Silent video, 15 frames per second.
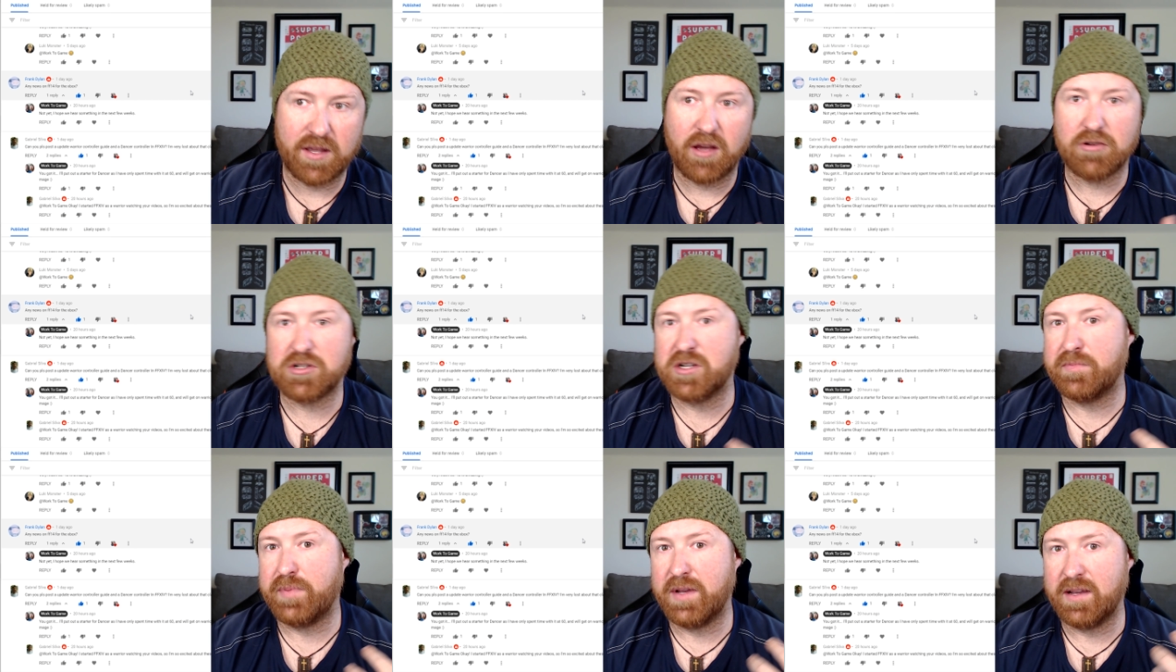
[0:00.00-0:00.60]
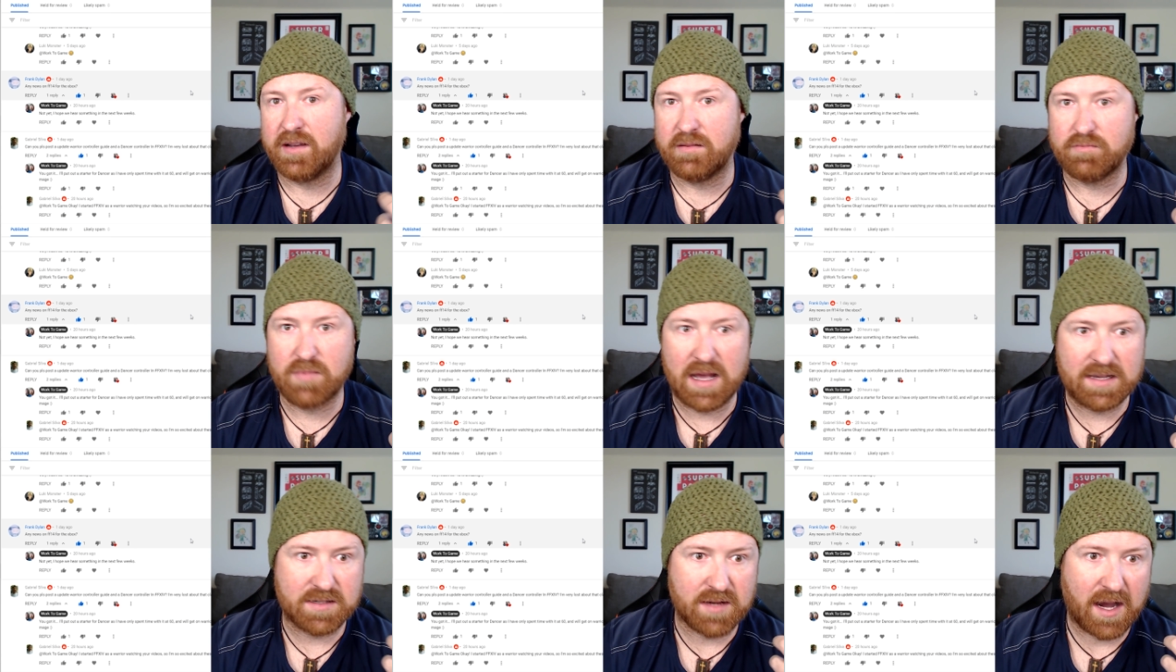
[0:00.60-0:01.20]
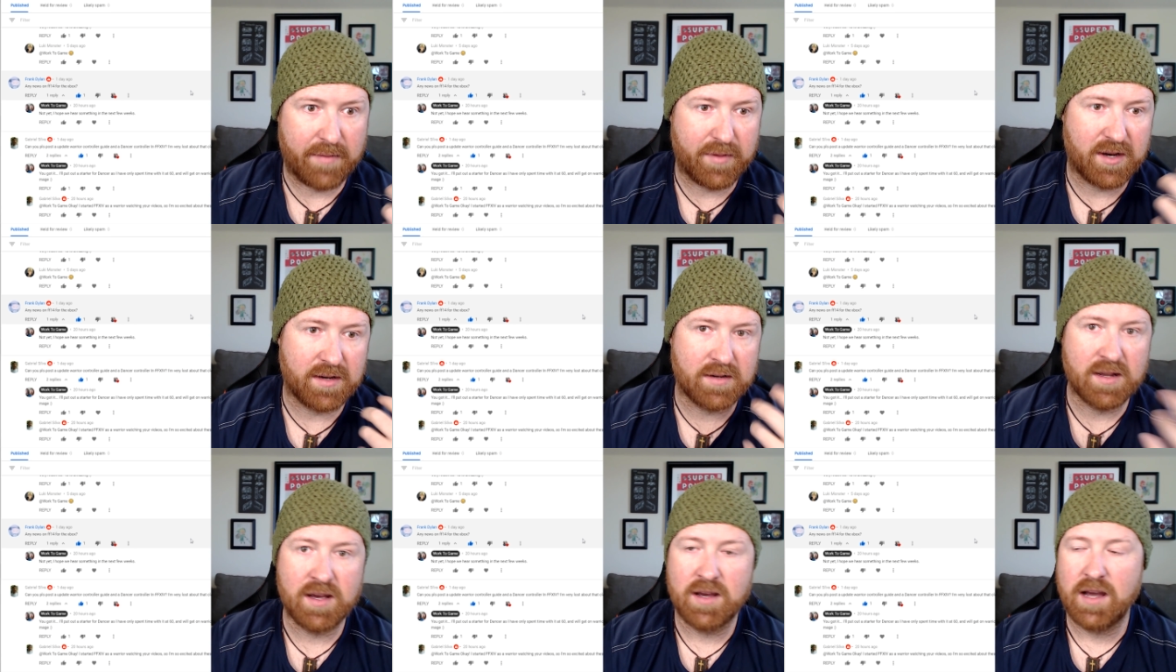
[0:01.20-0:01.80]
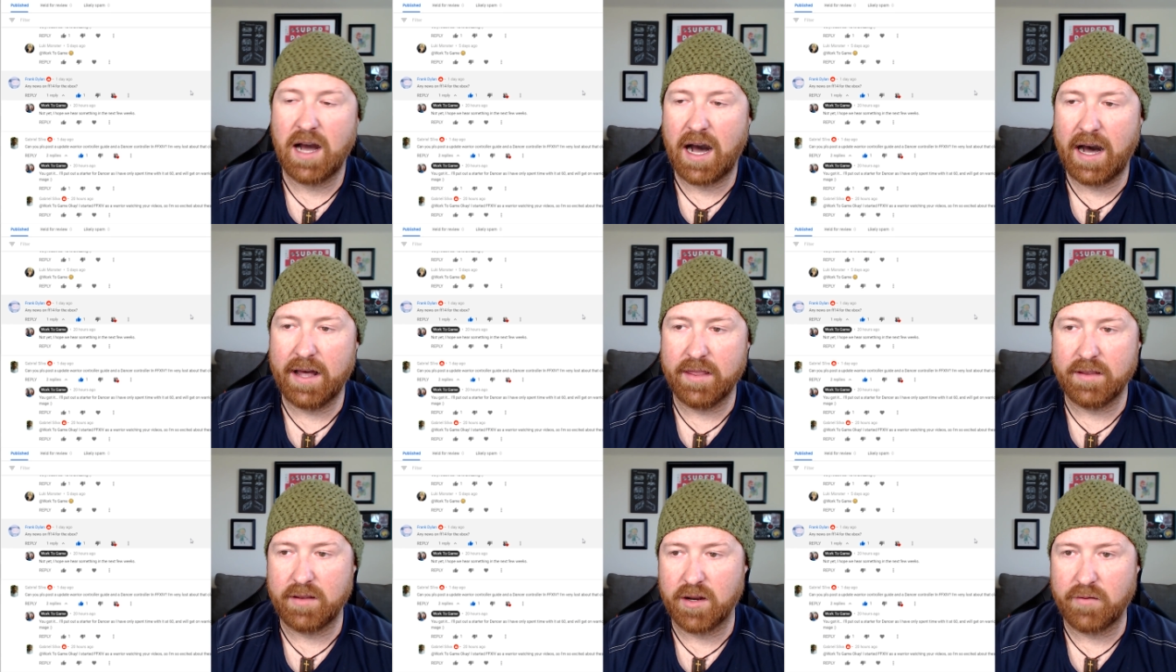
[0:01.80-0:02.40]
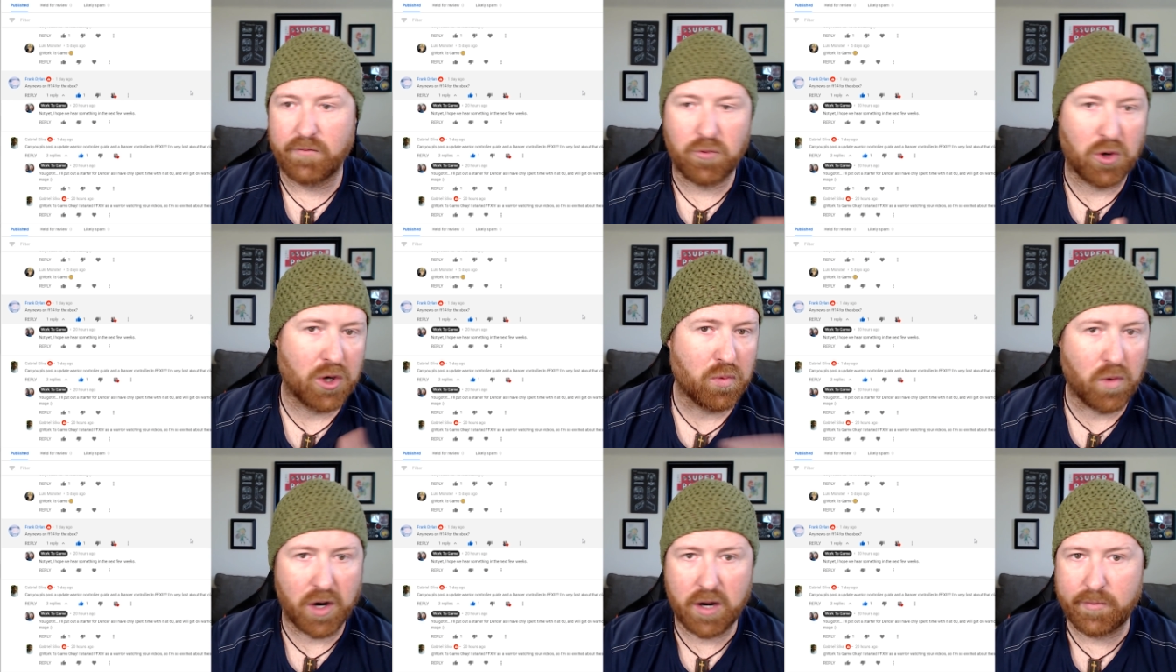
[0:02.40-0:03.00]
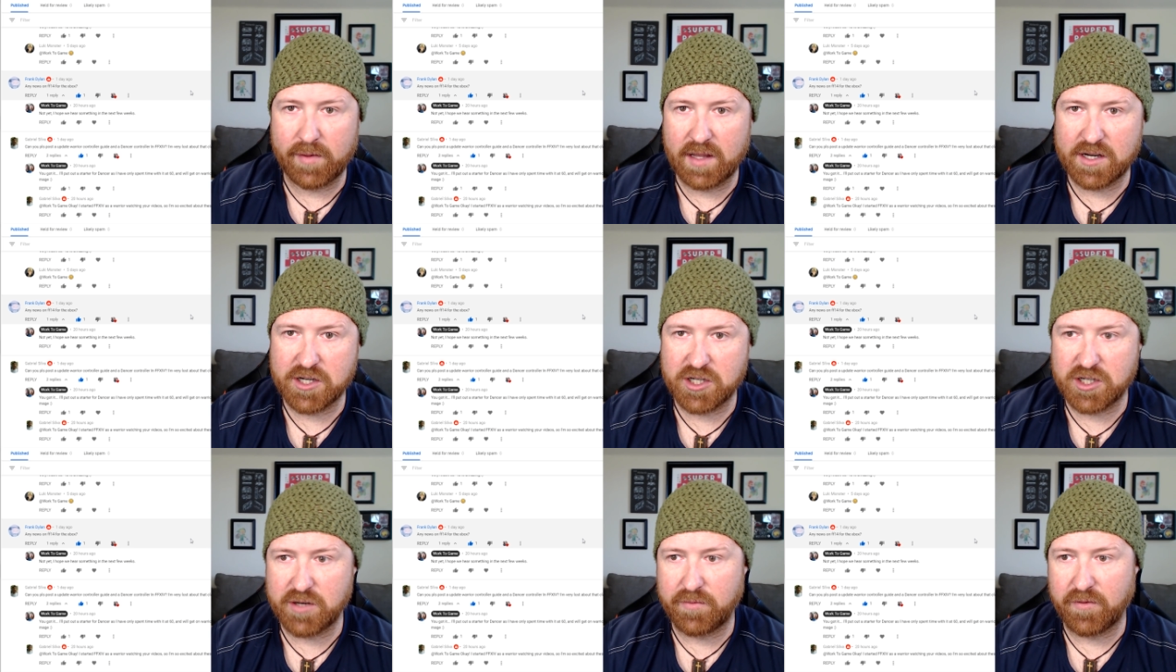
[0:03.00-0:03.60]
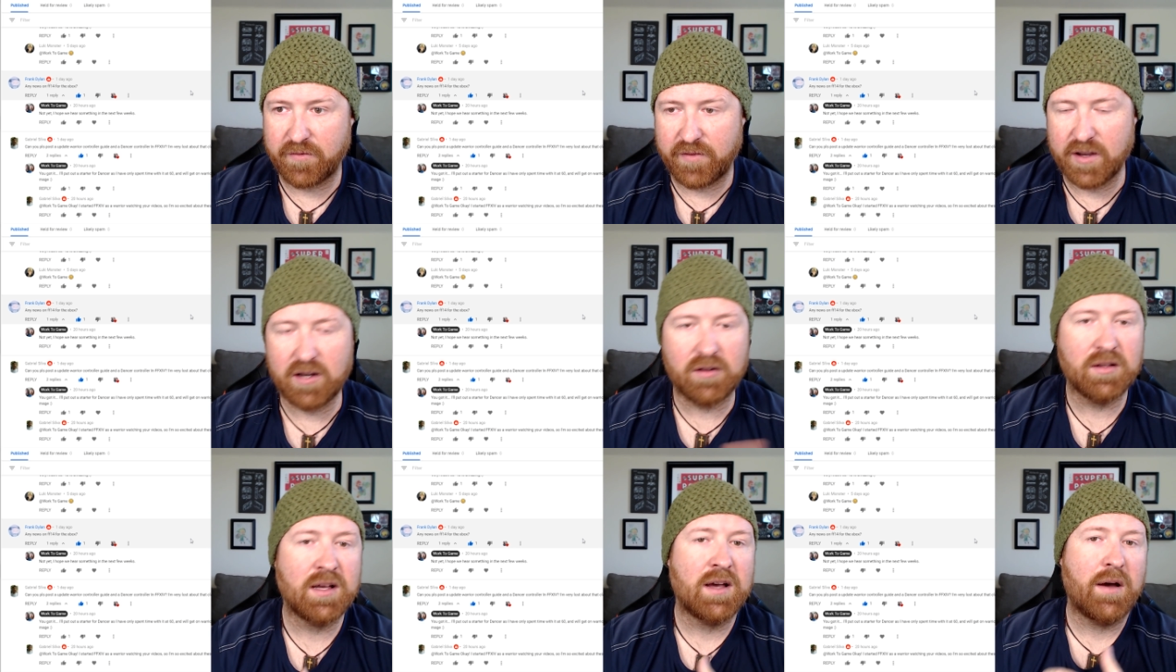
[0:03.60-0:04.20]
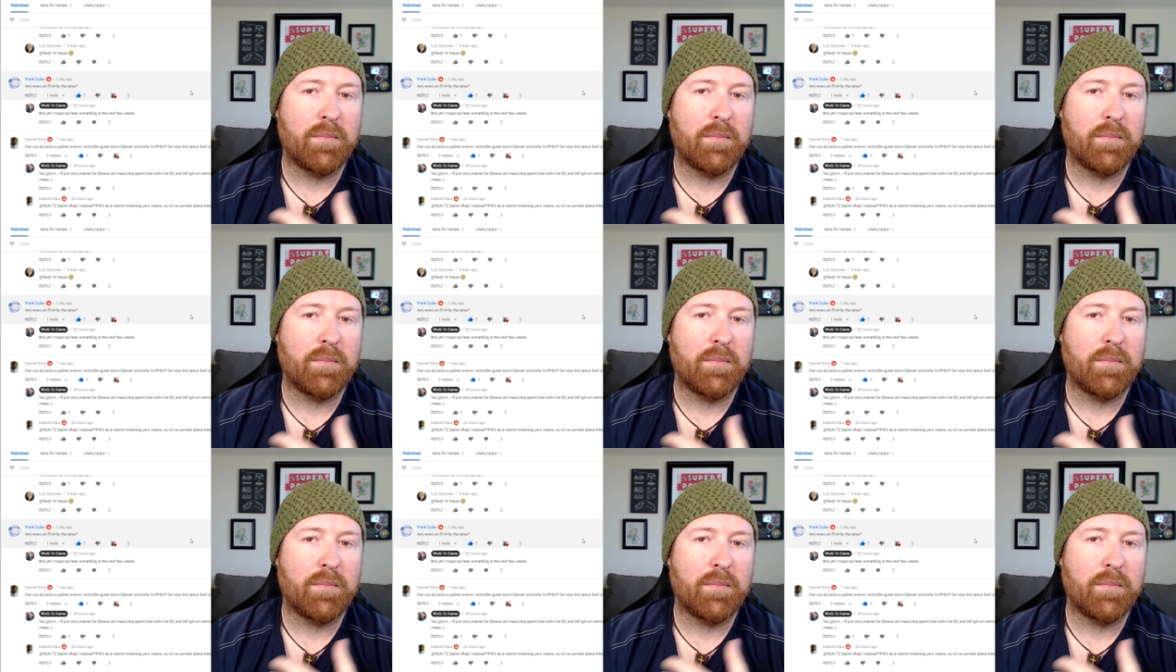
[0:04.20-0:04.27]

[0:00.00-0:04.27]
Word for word: Yoshi P has commented on, you know, good working relationship with Phil,